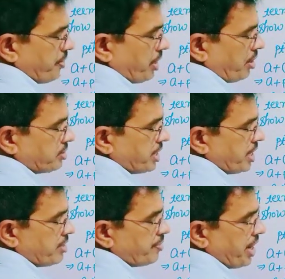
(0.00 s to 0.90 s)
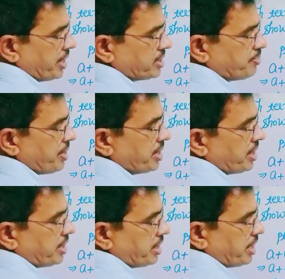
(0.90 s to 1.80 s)
Because here is minus
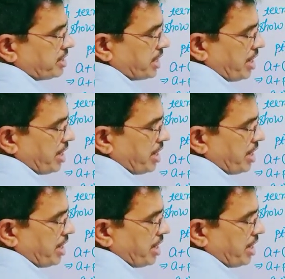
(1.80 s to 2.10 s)
P, then that